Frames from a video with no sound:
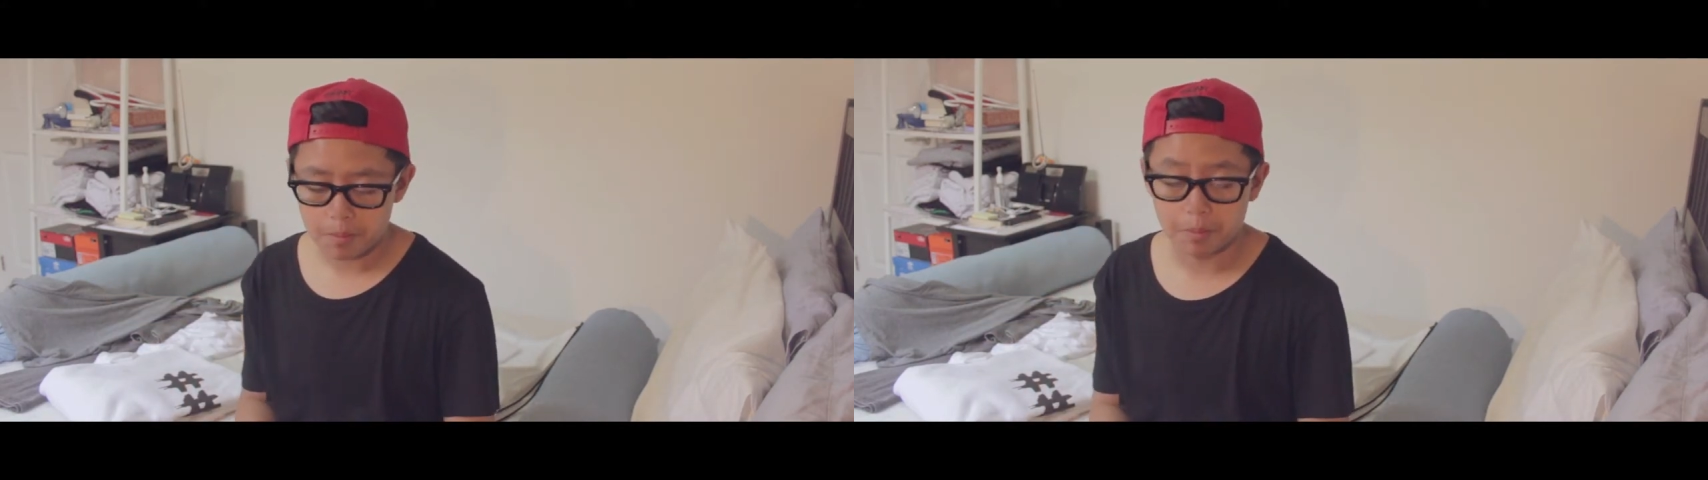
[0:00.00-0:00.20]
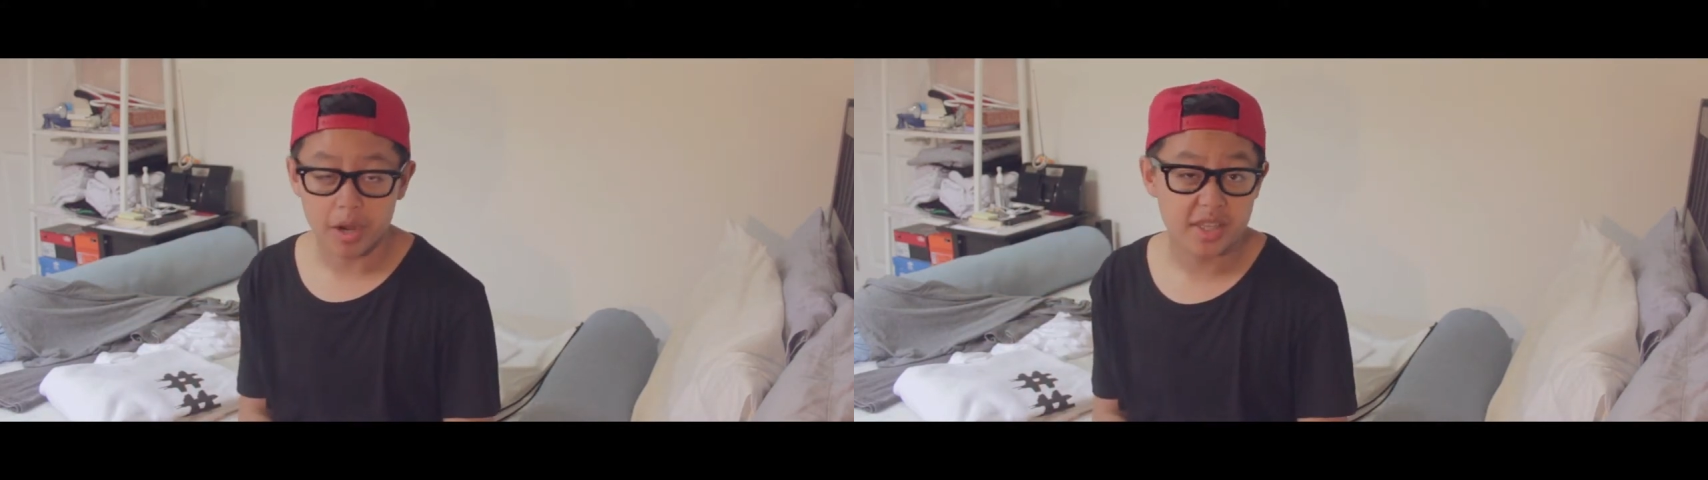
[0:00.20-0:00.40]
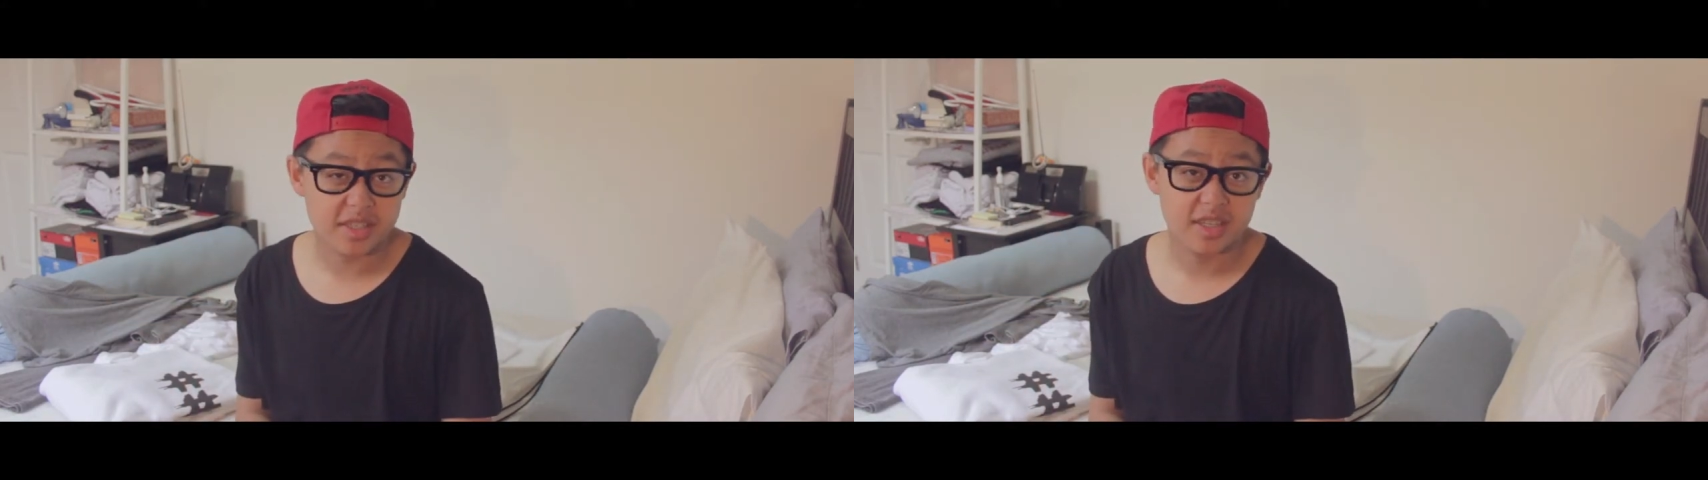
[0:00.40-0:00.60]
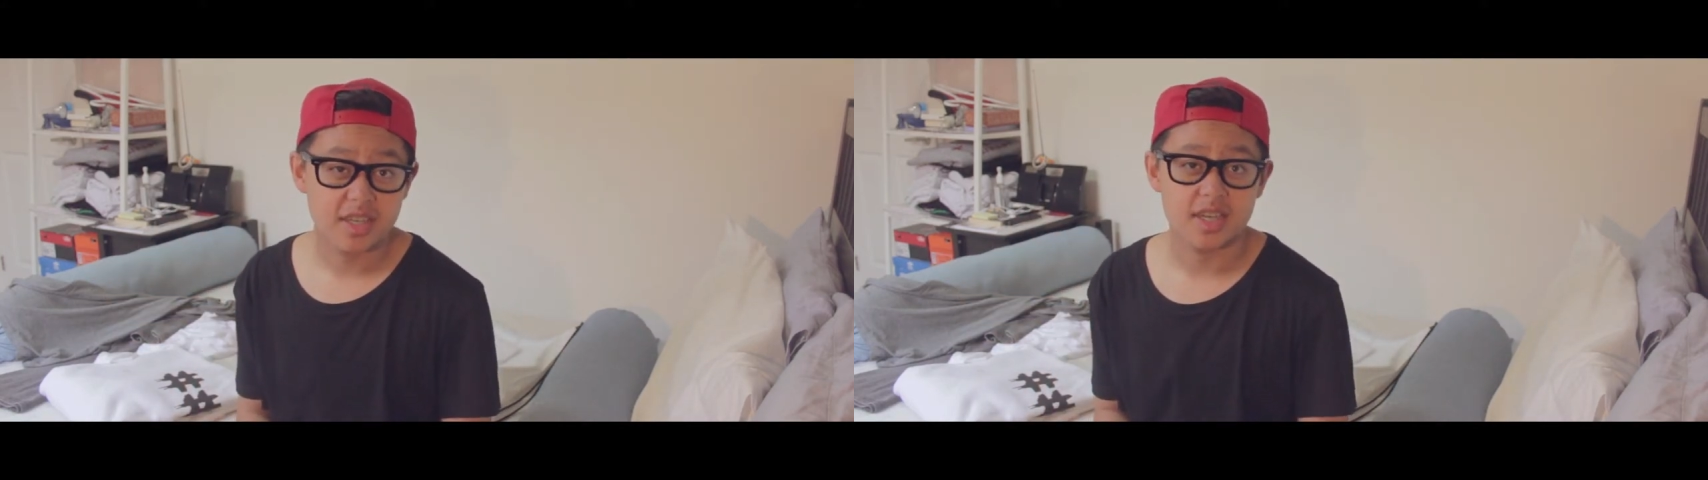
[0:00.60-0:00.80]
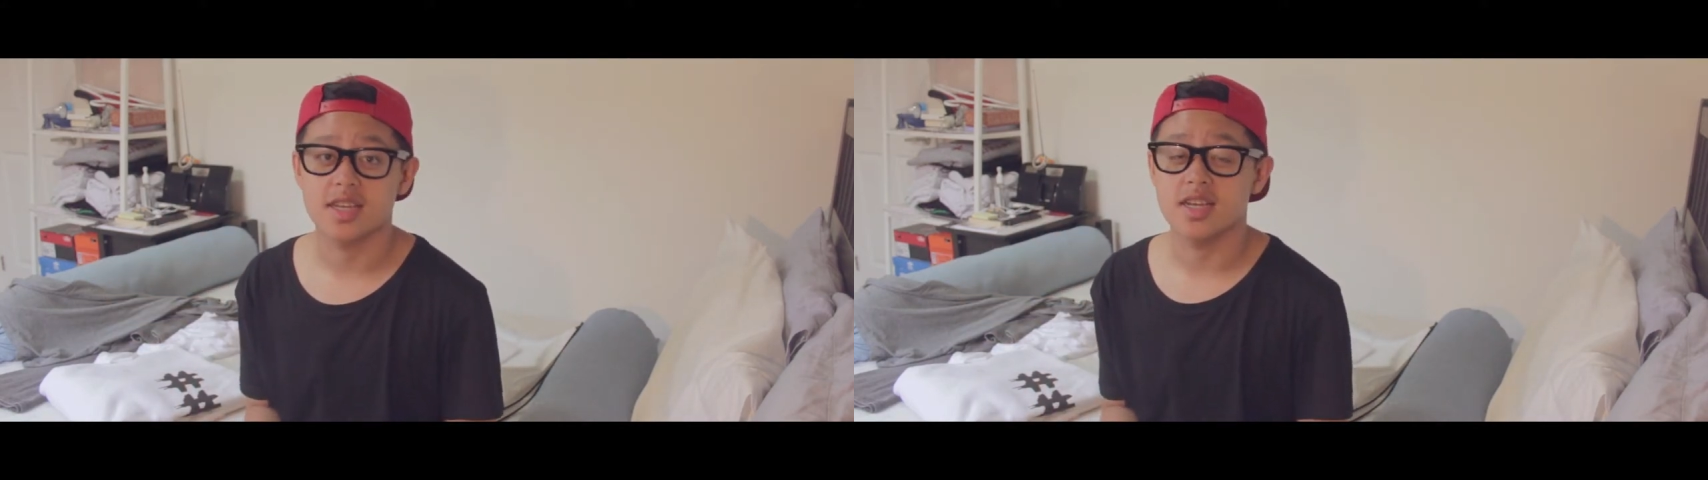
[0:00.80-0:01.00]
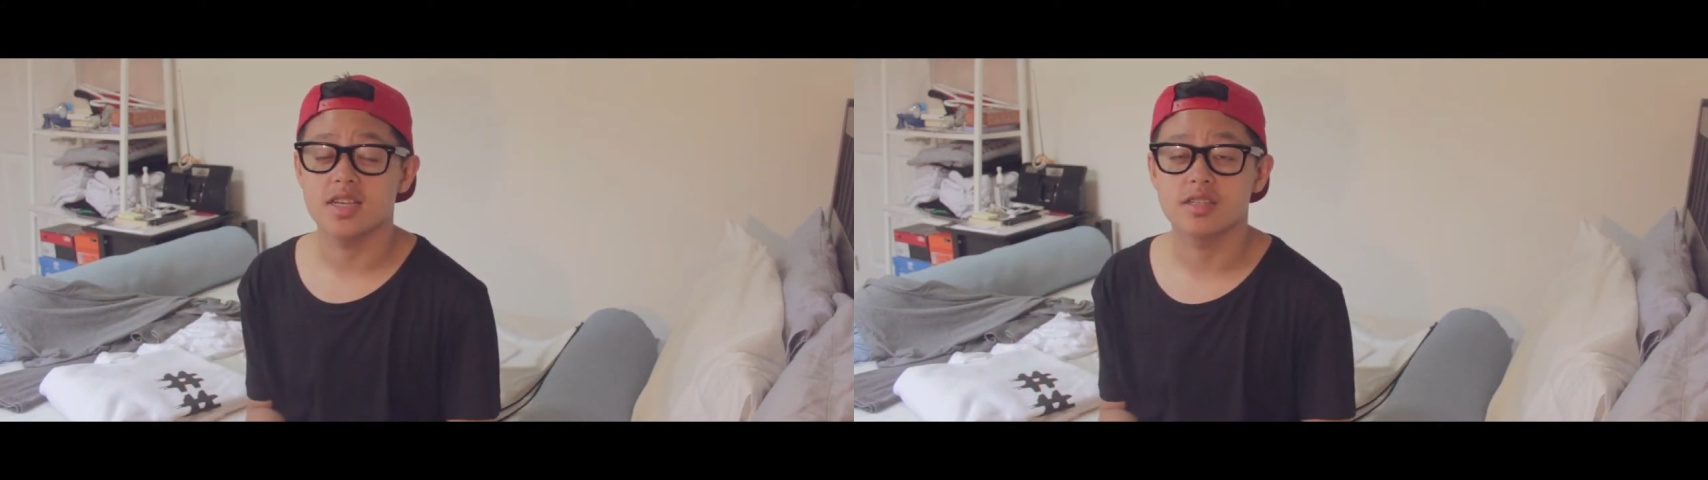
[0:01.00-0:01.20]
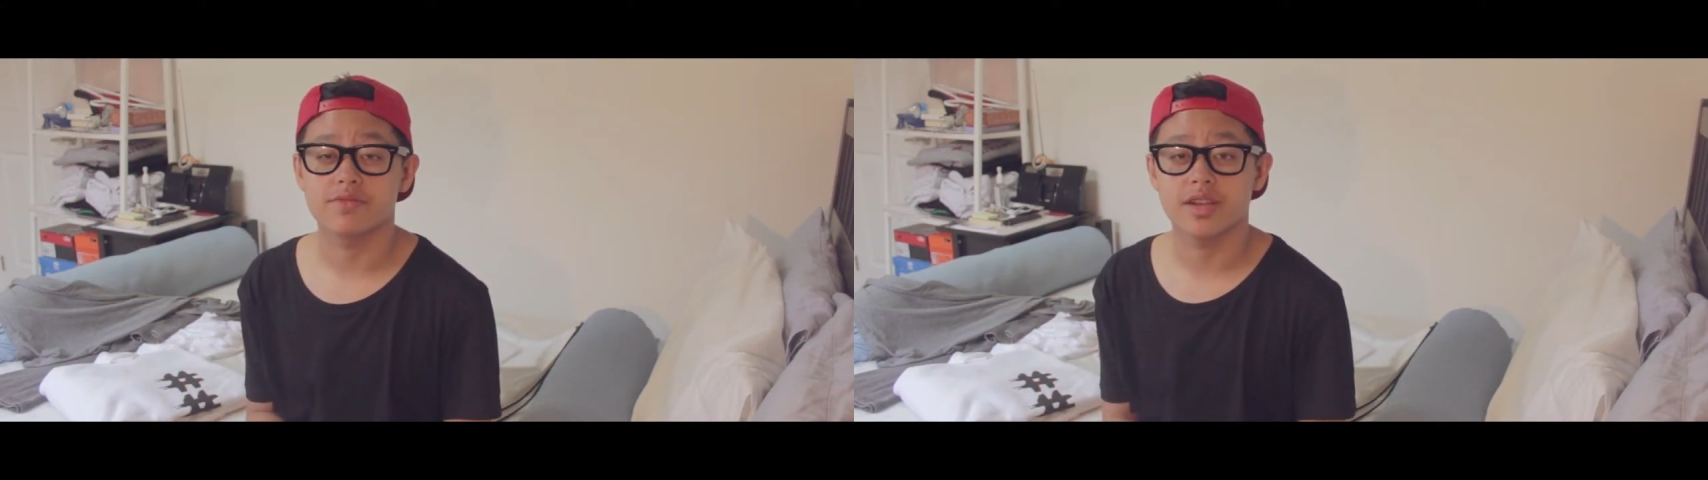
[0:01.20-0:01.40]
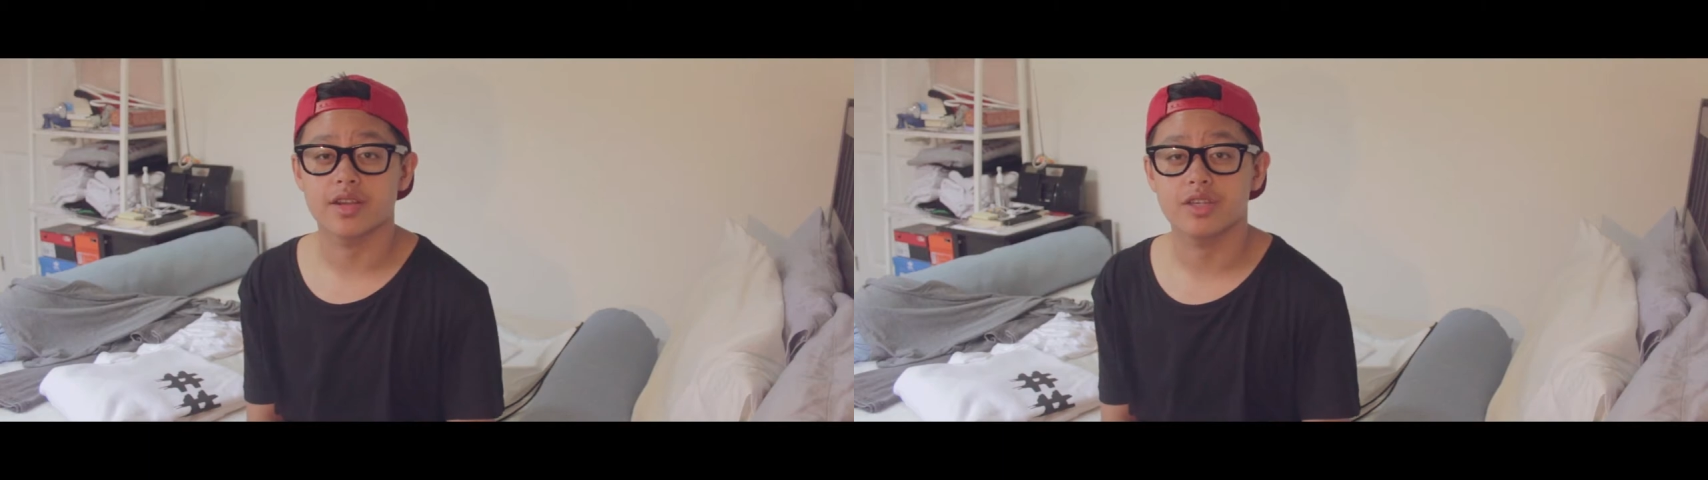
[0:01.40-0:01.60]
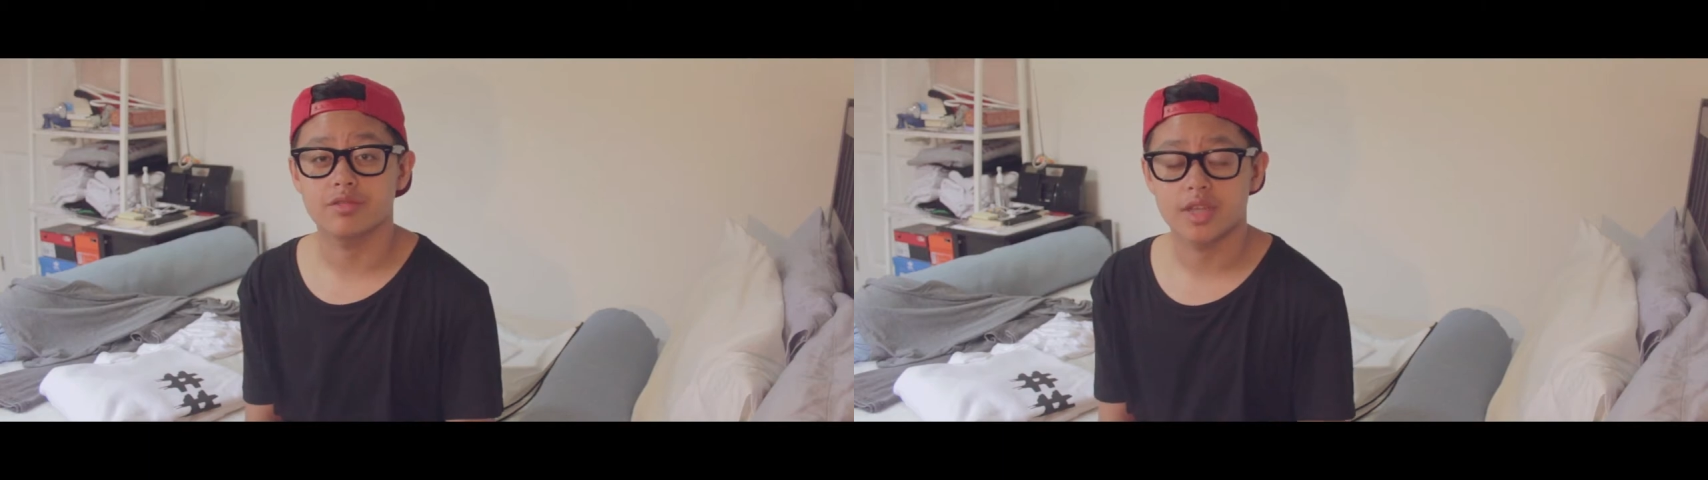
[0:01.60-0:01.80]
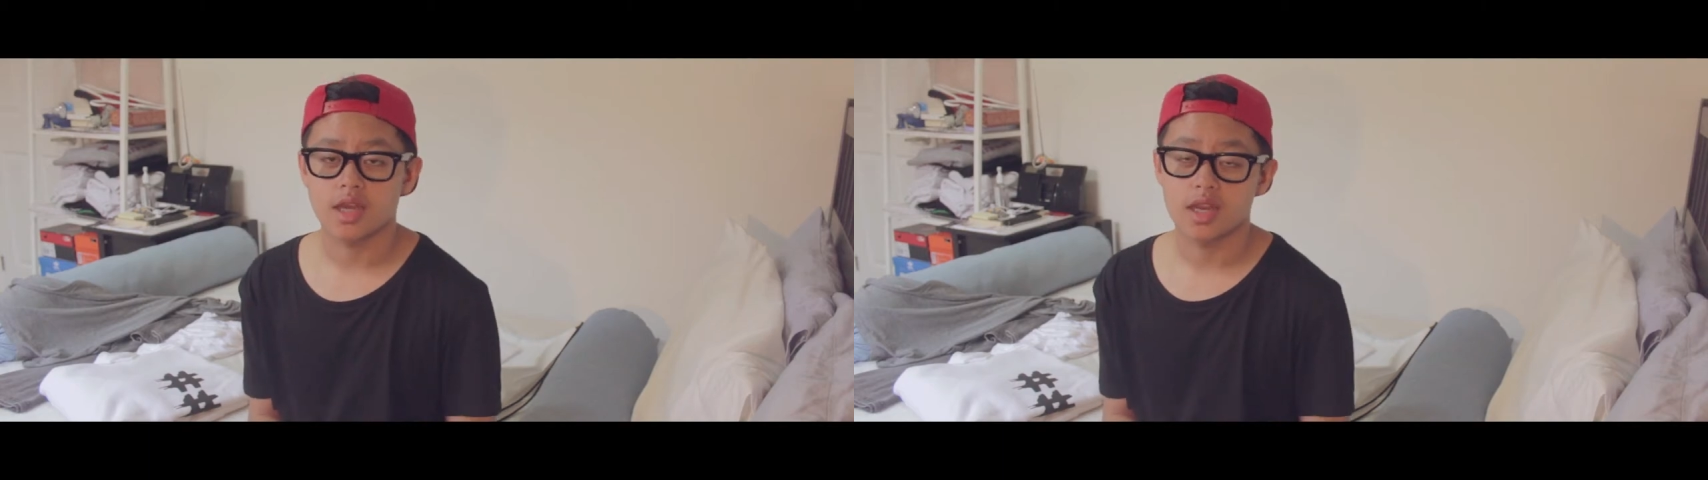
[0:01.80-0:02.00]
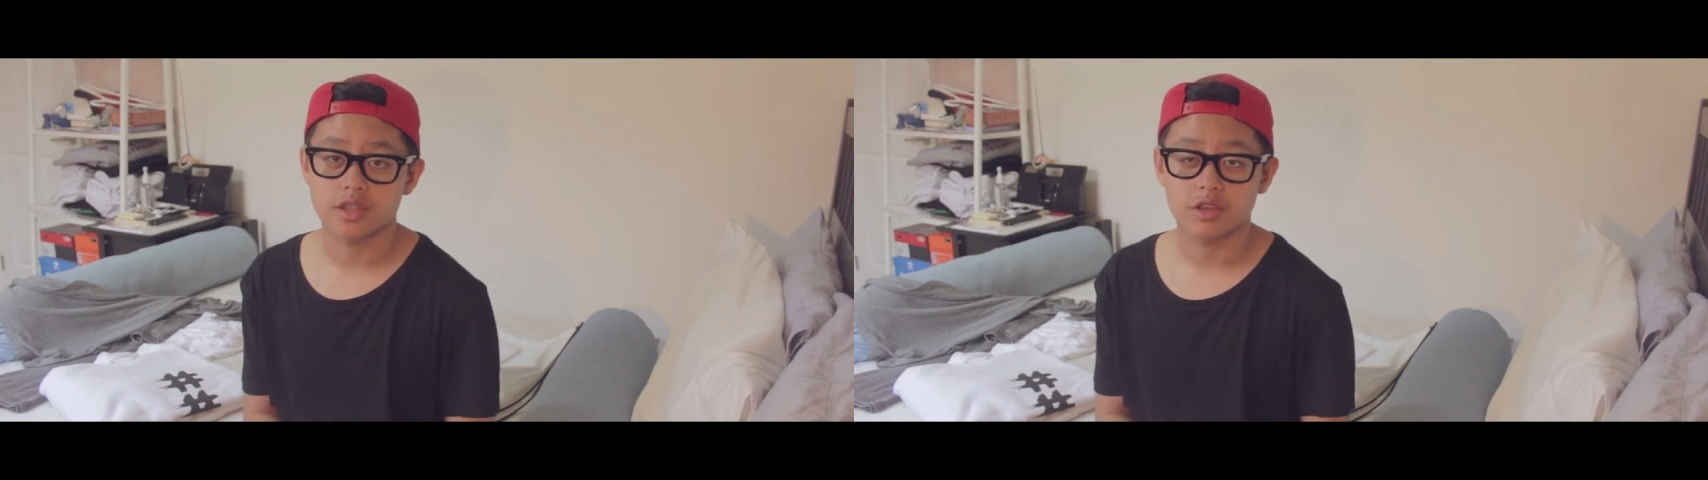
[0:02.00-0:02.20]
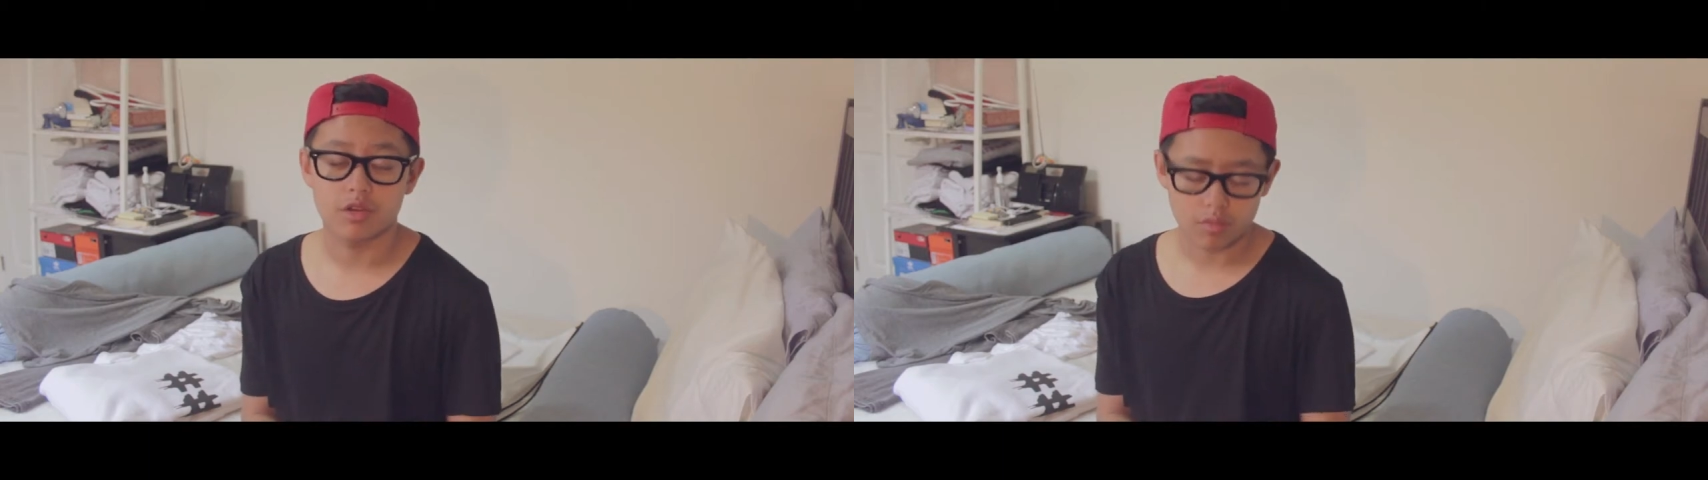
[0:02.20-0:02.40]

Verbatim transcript: but it is very unique in its own